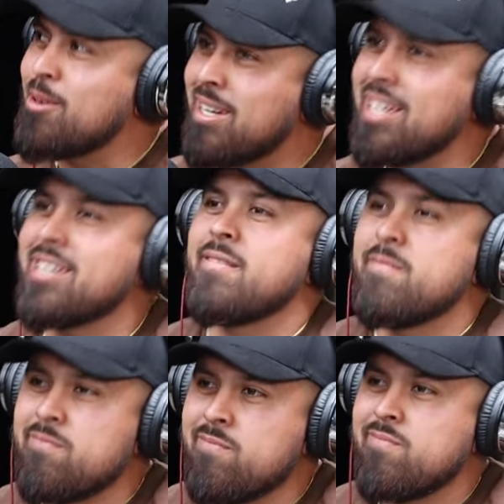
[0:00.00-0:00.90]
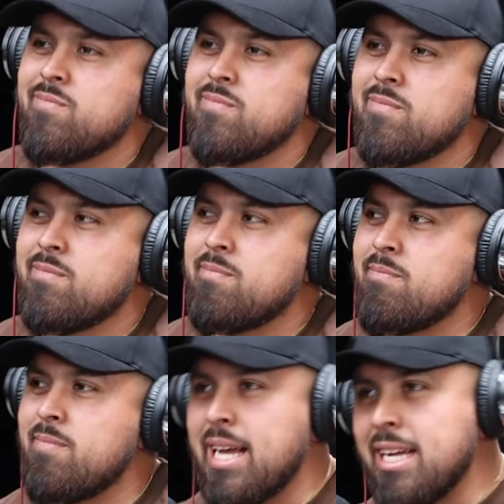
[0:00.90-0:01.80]
bro, like
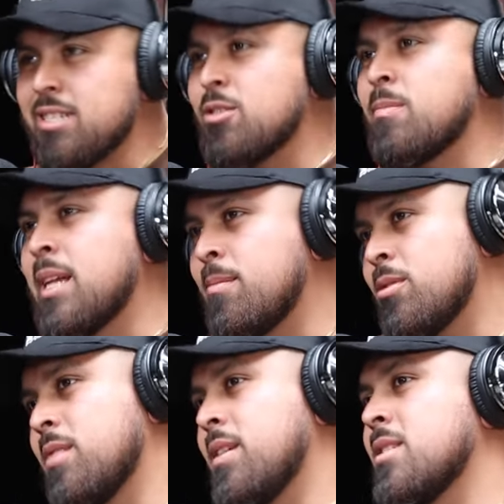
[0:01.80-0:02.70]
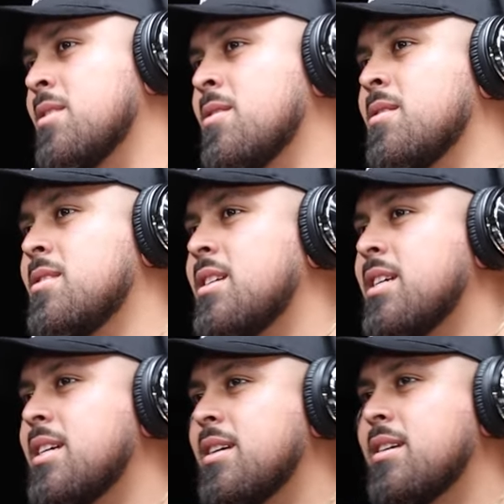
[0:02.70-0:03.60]
eso me da motivación.
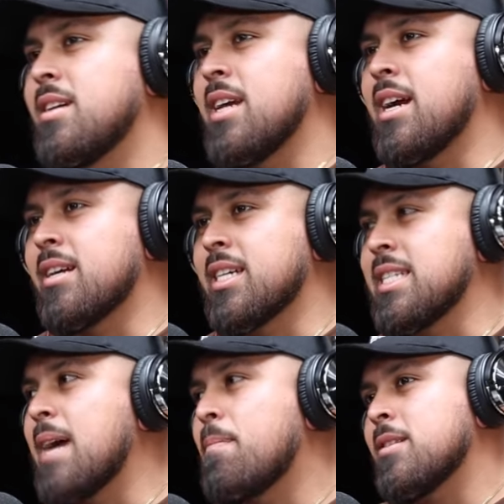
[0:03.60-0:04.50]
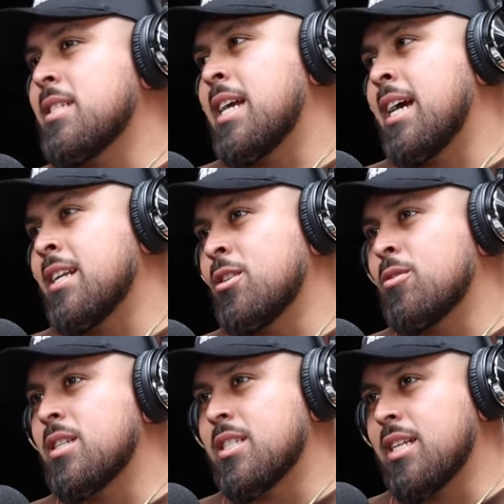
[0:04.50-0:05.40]
For sure. Yeah, because that person had
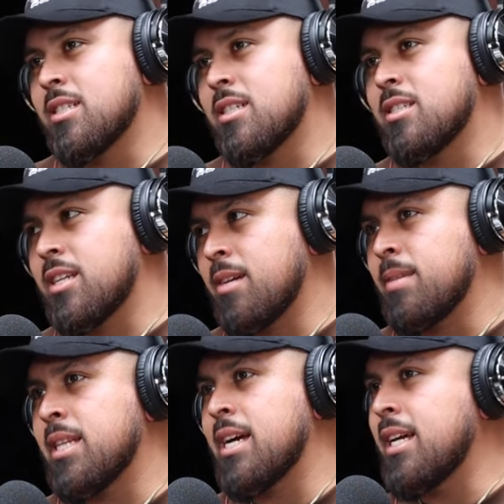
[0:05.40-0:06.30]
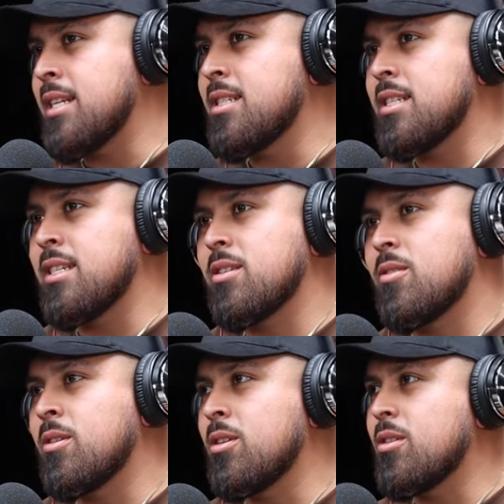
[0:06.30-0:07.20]
no necessity to give me that energy
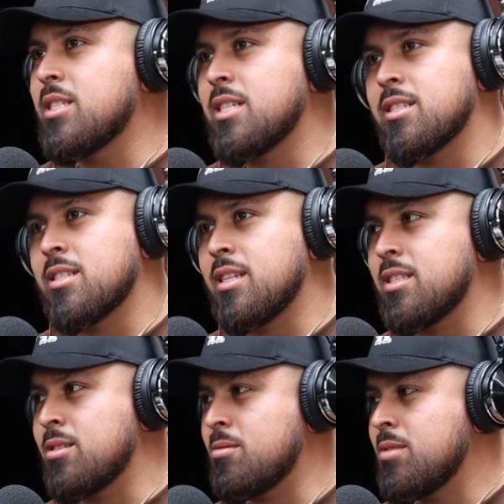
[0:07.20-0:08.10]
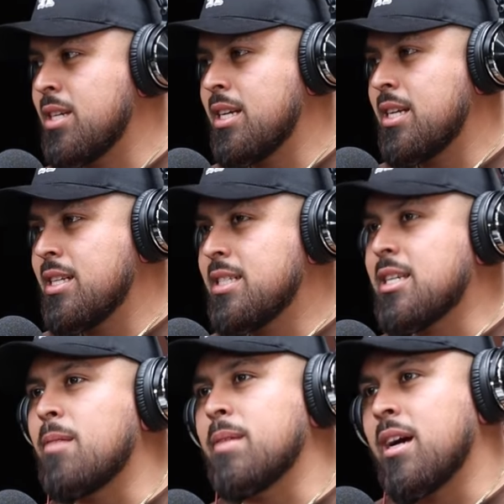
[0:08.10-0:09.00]
or no necessity to
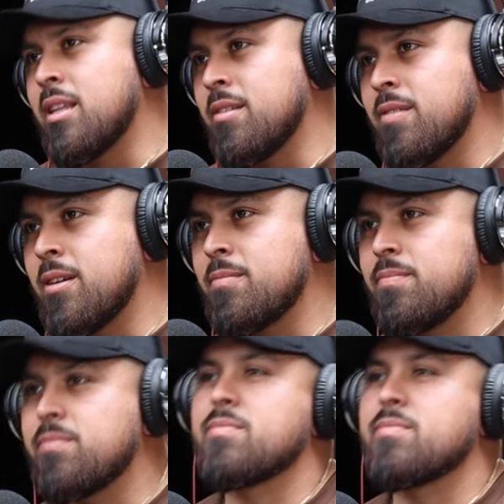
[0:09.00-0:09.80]
tell me how they felt.